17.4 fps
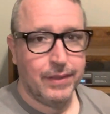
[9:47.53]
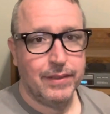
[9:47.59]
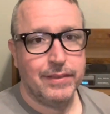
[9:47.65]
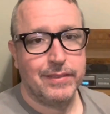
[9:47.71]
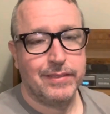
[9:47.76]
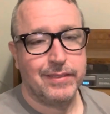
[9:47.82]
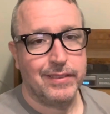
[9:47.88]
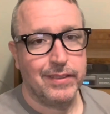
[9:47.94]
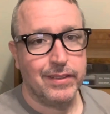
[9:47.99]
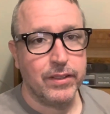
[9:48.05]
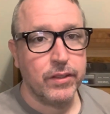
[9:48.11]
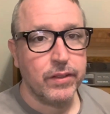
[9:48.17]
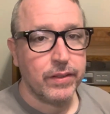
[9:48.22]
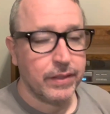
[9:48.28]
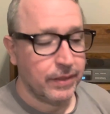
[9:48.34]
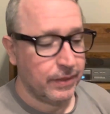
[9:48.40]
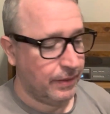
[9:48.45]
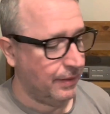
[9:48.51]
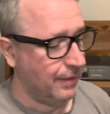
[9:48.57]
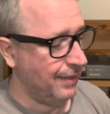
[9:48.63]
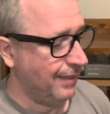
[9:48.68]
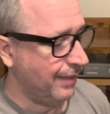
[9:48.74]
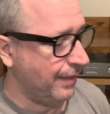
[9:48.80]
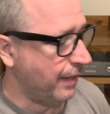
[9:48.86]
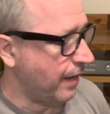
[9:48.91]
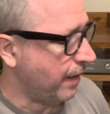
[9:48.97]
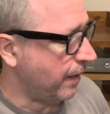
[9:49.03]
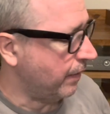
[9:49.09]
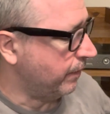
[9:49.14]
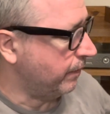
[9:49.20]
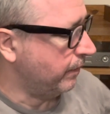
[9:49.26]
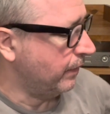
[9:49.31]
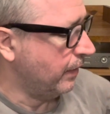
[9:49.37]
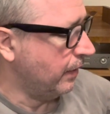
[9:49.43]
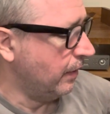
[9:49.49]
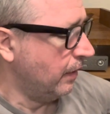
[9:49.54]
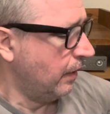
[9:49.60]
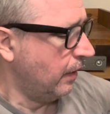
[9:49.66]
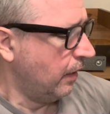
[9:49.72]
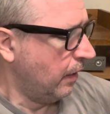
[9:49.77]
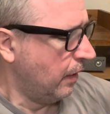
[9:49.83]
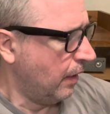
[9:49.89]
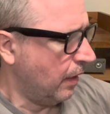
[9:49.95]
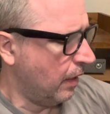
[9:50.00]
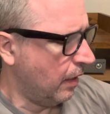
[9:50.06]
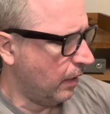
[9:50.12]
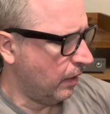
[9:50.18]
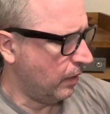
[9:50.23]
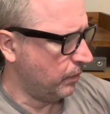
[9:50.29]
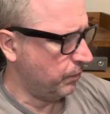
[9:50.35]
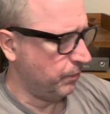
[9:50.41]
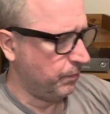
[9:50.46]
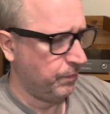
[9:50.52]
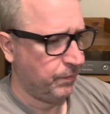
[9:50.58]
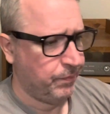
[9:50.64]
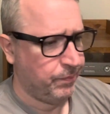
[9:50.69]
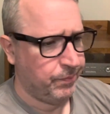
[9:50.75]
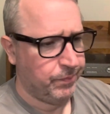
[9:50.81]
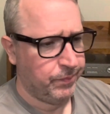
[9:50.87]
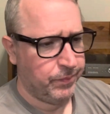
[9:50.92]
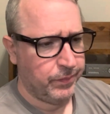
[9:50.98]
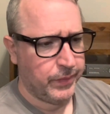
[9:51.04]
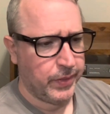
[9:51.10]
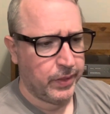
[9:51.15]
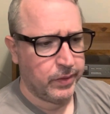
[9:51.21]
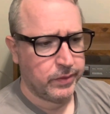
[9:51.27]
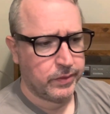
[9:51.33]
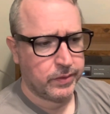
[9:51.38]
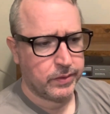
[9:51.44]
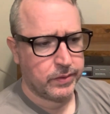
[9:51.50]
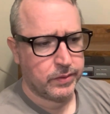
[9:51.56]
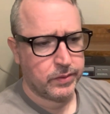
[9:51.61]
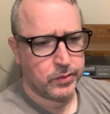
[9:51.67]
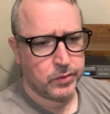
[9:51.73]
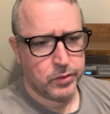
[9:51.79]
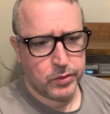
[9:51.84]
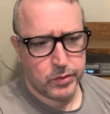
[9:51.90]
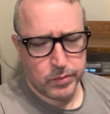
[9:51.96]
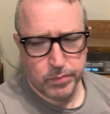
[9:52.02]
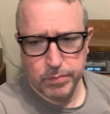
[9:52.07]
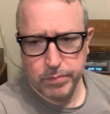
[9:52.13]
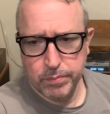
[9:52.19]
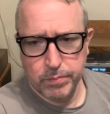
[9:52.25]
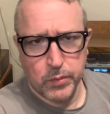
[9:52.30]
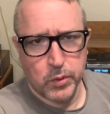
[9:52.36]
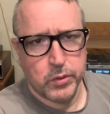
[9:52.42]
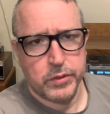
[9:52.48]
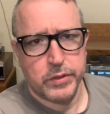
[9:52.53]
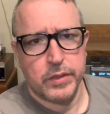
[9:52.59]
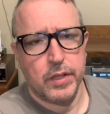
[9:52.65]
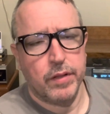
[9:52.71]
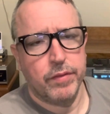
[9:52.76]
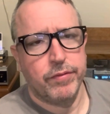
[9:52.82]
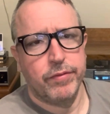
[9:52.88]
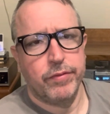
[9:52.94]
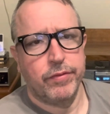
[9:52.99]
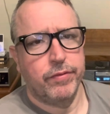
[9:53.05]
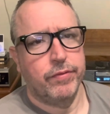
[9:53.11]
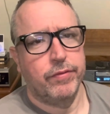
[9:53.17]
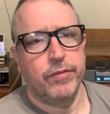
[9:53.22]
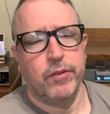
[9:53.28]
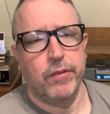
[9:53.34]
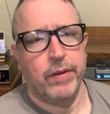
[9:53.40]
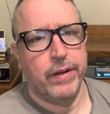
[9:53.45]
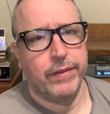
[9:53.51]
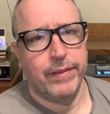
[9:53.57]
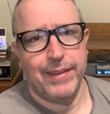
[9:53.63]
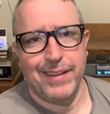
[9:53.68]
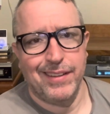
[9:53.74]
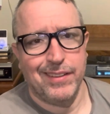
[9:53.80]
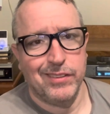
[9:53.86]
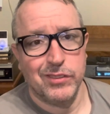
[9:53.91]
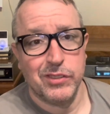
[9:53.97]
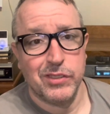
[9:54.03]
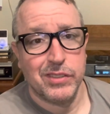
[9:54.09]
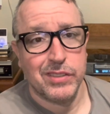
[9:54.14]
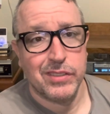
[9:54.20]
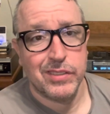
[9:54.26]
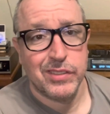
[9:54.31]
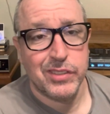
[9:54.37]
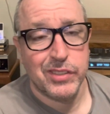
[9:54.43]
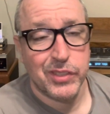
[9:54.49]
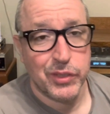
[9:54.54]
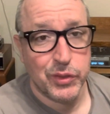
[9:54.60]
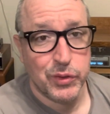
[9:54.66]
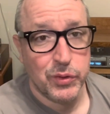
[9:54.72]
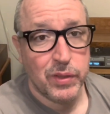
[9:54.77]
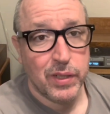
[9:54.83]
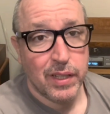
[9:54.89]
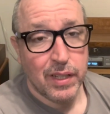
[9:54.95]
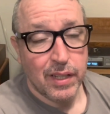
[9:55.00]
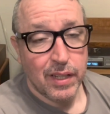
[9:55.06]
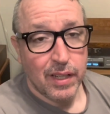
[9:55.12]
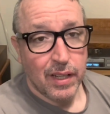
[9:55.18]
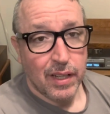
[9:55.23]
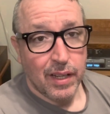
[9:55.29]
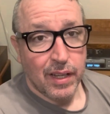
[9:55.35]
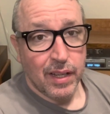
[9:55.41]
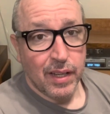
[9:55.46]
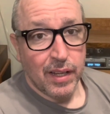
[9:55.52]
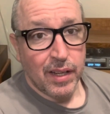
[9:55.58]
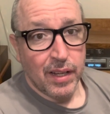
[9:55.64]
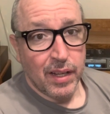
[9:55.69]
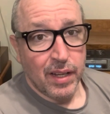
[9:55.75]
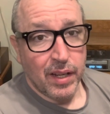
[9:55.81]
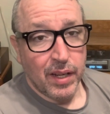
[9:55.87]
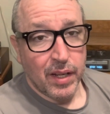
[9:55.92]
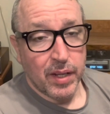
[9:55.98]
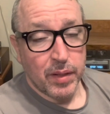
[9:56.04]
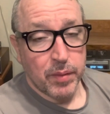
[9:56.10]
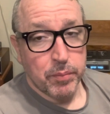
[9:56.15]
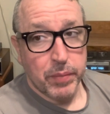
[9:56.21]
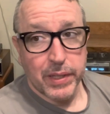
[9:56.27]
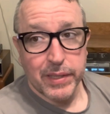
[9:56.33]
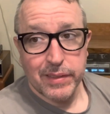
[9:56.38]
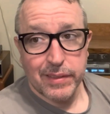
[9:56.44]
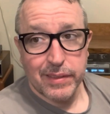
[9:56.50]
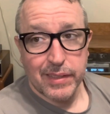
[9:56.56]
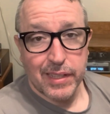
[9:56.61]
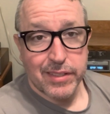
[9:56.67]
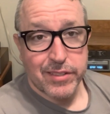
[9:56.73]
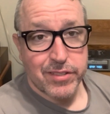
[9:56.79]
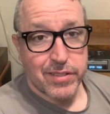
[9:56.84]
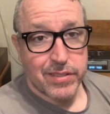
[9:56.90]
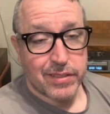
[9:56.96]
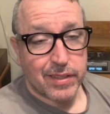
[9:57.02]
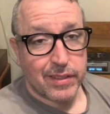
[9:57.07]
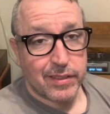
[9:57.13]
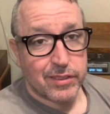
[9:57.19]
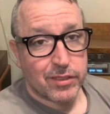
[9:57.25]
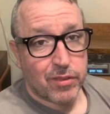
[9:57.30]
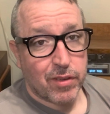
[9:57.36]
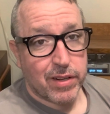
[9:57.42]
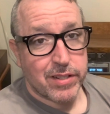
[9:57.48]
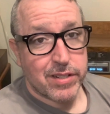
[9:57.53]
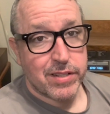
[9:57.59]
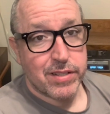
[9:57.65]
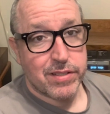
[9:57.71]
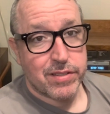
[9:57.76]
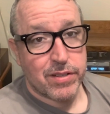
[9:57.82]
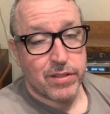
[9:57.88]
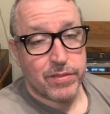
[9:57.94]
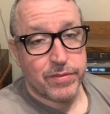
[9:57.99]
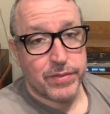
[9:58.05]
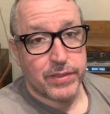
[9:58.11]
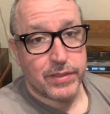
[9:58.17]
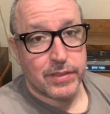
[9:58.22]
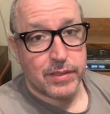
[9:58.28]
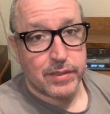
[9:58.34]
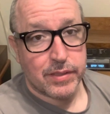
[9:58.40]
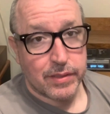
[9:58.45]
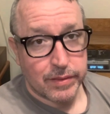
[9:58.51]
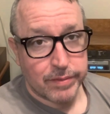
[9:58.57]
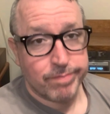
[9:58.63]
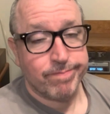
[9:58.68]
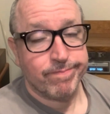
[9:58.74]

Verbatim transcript: So, yeah. Um, there's more stuff around the house too. But that's just kind of scratching the surface.